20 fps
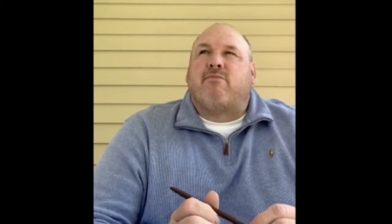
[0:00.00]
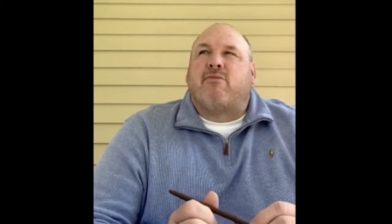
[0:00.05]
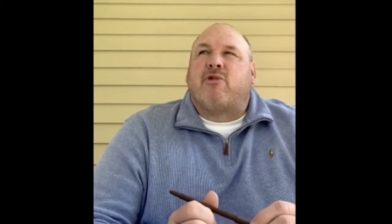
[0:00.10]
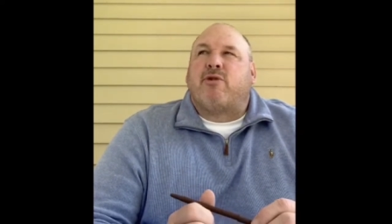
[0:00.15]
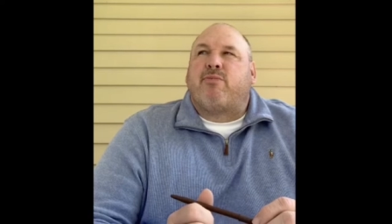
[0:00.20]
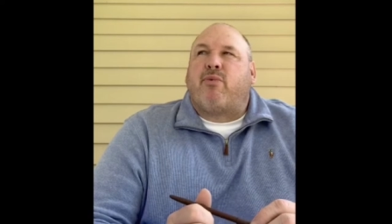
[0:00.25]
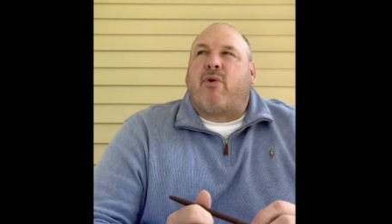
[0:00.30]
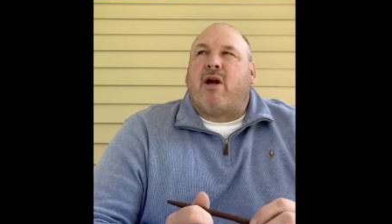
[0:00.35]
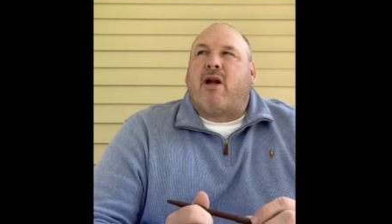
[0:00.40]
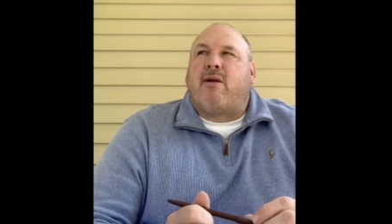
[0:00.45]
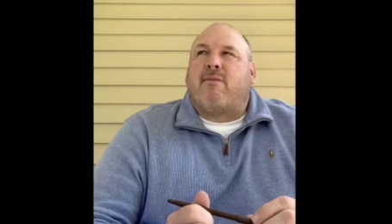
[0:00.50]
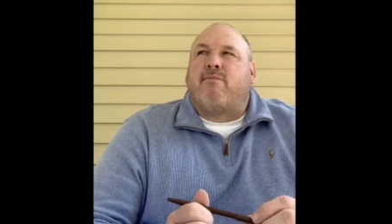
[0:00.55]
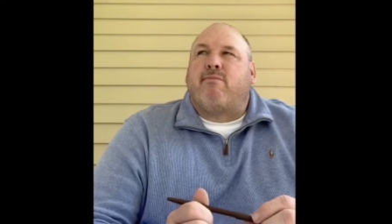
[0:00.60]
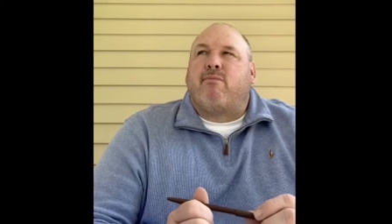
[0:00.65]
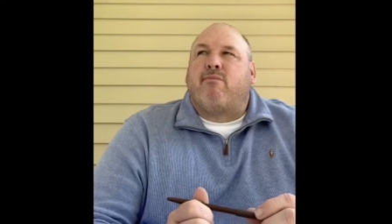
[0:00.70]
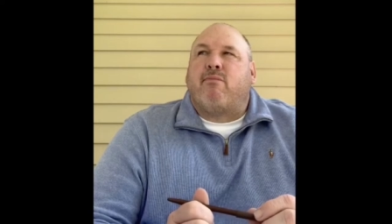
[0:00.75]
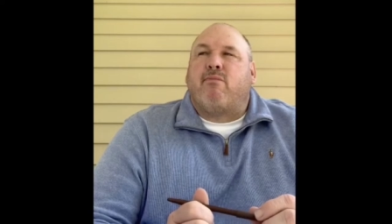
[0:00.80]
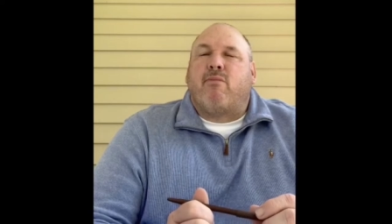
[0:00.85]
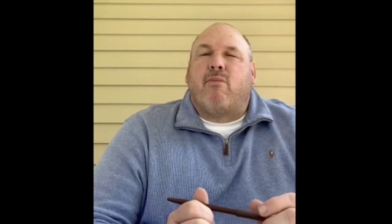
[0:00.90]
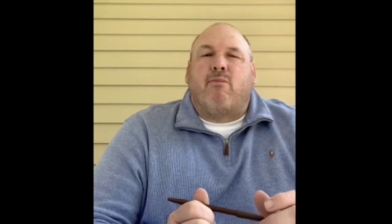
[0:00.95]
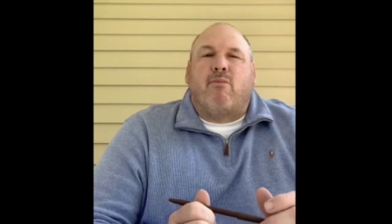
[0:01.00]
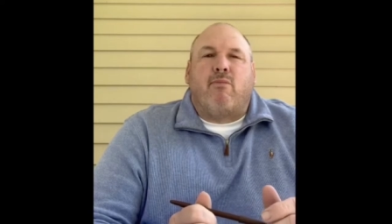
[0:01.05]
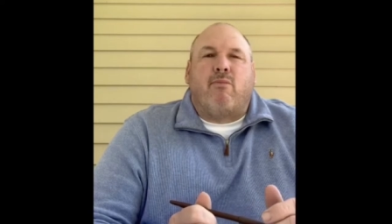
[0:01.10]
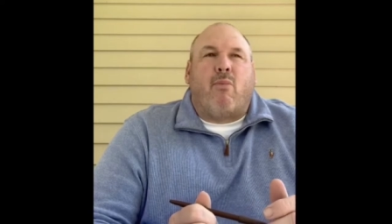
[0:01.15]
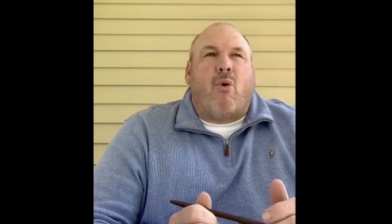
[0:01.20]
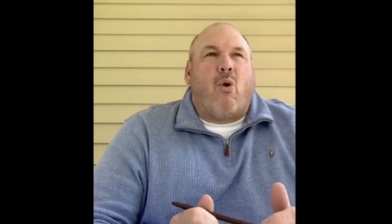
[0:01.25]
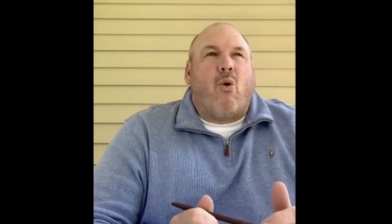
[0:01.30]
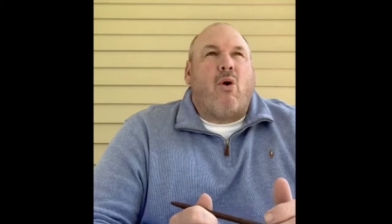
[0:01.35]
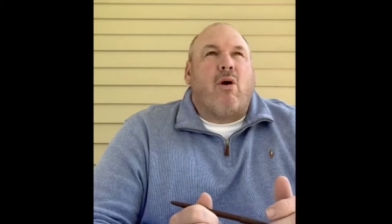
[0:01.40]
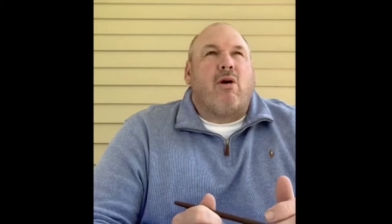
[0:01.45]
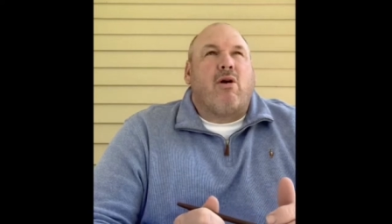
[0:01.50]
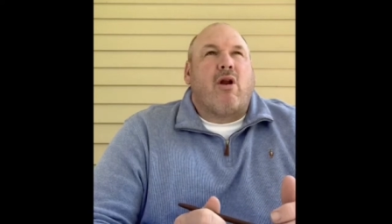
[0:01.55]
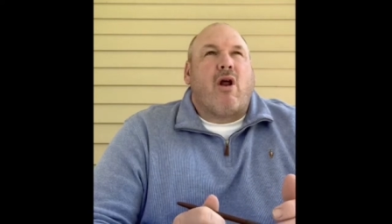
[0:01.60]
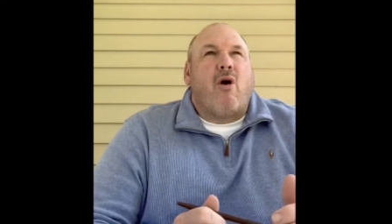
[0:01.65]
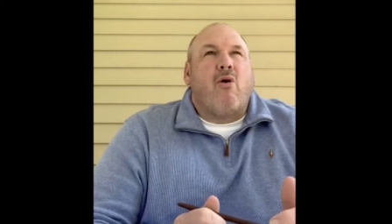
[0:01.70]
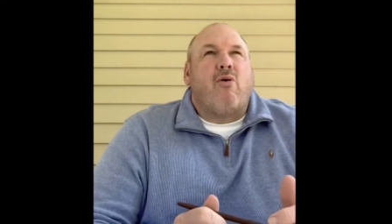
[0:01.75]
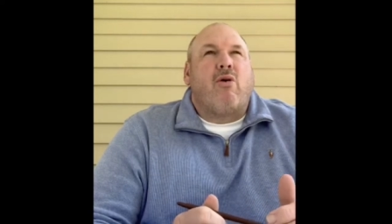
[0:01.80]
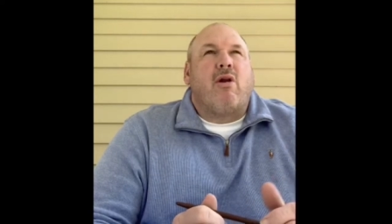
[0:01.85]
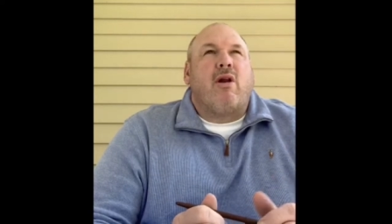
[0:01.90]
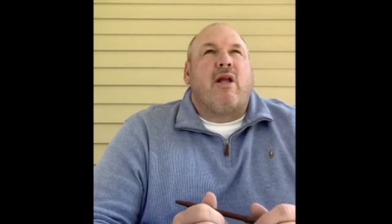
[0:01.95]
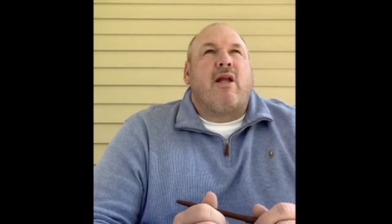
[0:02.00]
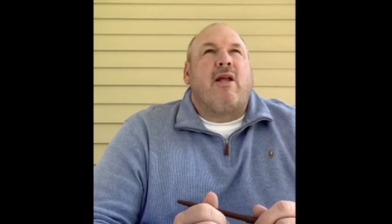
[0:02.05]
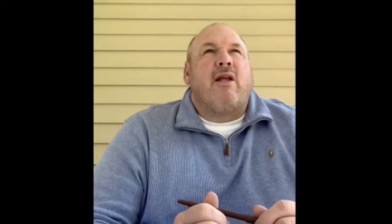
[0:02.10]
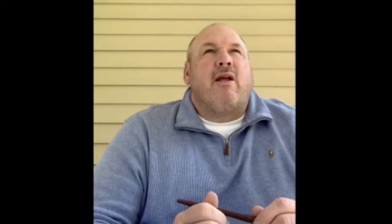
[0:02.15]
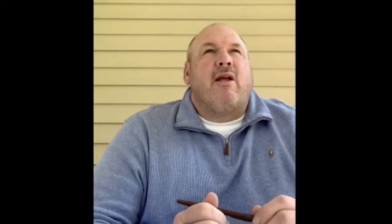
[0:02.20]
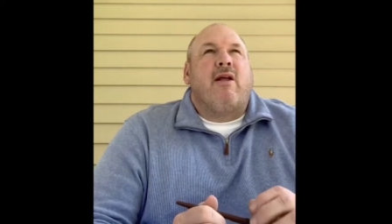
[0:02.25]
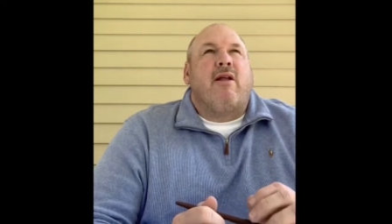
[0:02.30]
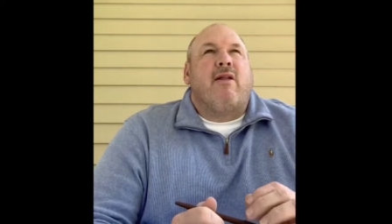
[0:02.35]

spread more locally